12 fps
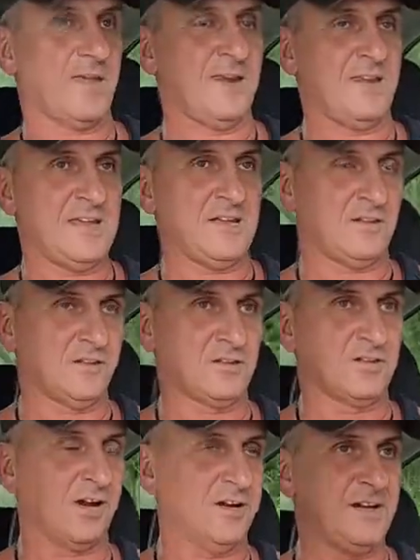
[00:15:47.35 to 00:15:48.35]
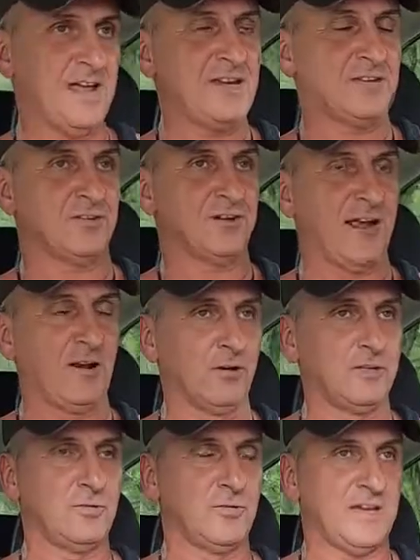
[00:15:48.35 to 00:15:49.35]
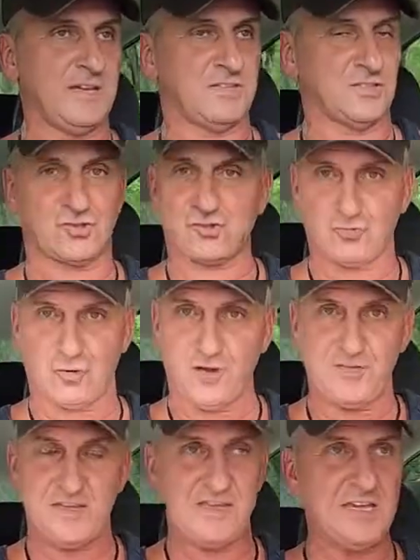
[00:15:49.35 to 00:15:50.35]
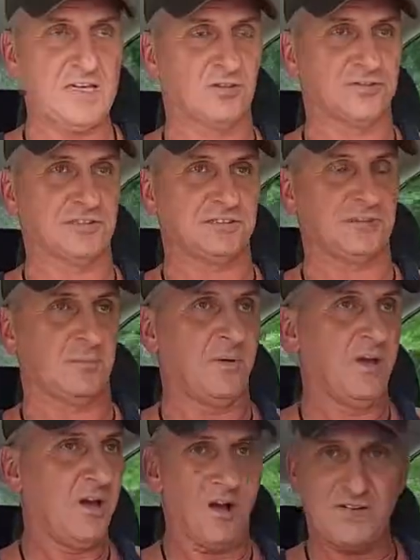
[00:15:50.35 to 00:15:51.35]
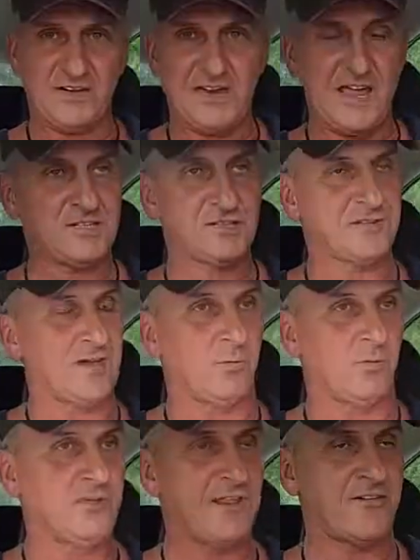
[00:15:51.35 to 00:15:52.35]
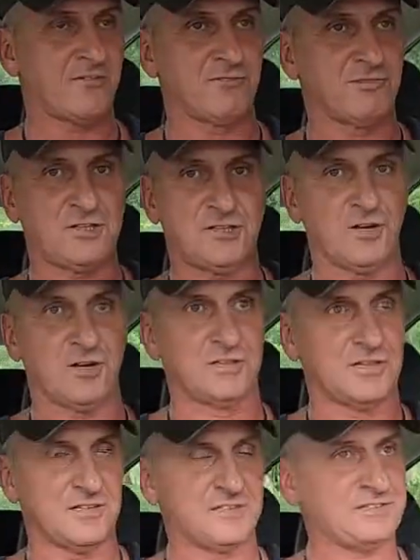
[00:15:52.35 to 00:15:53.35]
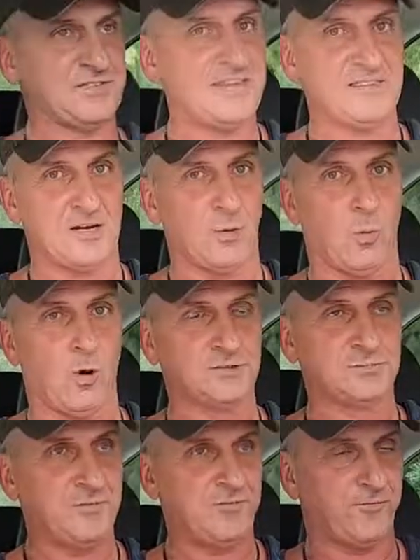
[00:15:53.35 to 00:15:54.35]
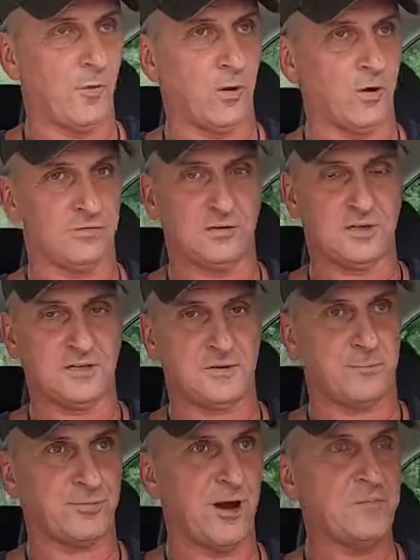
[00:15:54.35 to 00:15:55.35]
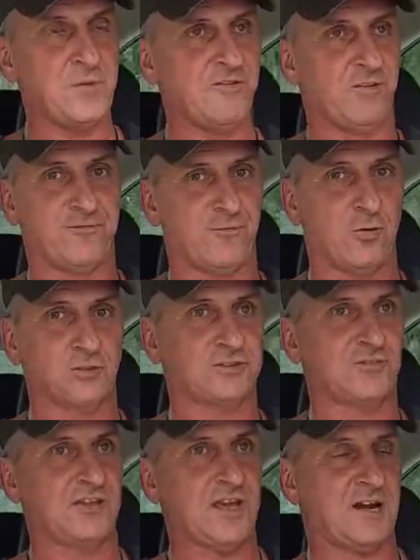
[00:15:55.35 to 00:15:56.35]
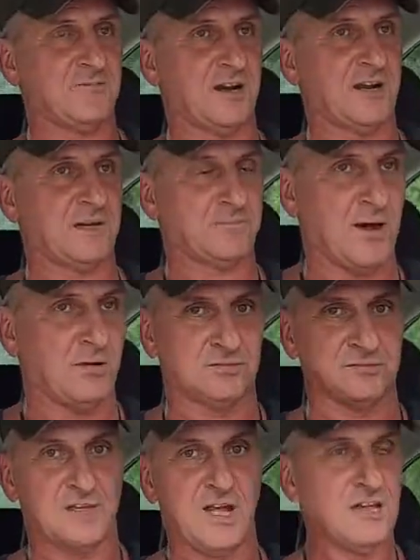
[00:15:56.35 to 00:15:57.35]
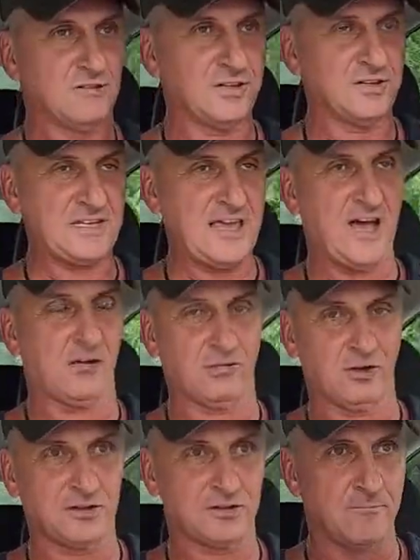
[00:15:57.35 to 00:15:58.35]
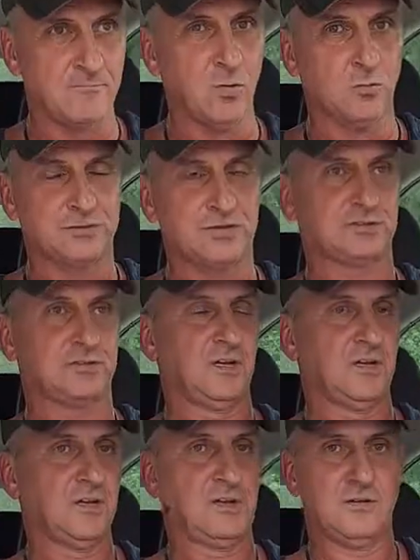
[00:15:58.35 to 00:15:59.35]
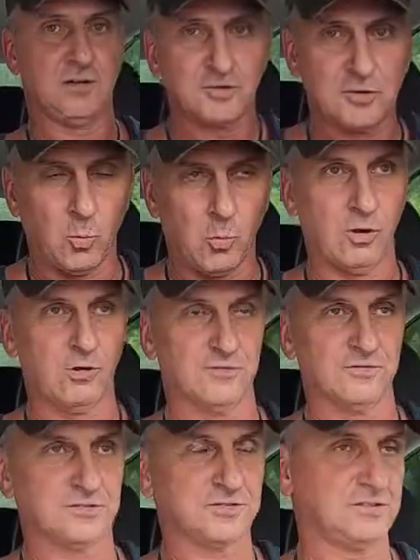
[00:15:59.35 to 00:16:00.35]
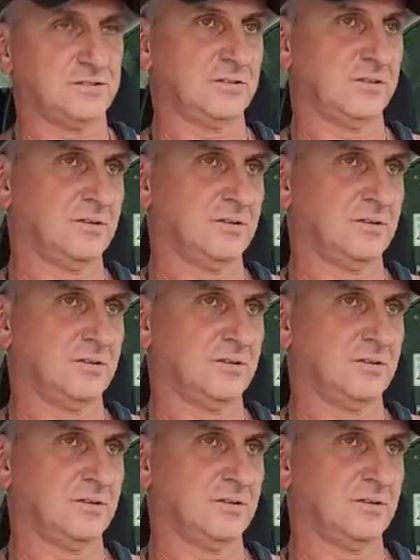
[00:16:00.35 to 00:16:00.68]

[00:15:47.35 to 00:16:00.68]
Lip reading: and they clear-cut nature, not only do they destroy the ecosystem of a nature that will never return to the state that it was before. Look at the primeval forest of the Adirondack Mountains. Look at the elk. Look at the moose. Look at the wolves.